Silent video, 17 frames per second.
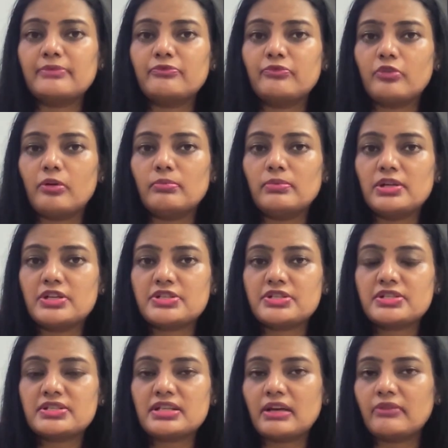
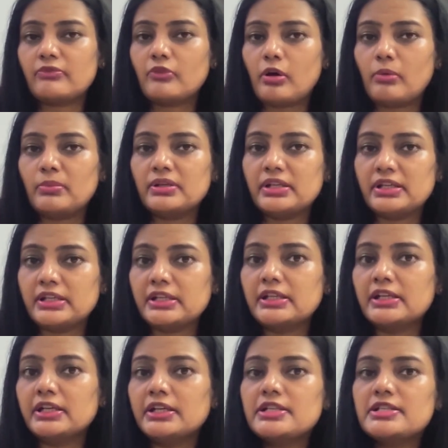formulations have common
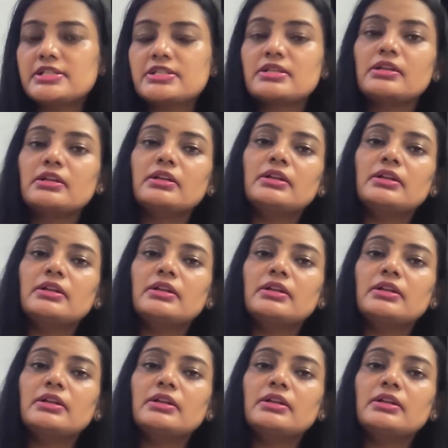ingredients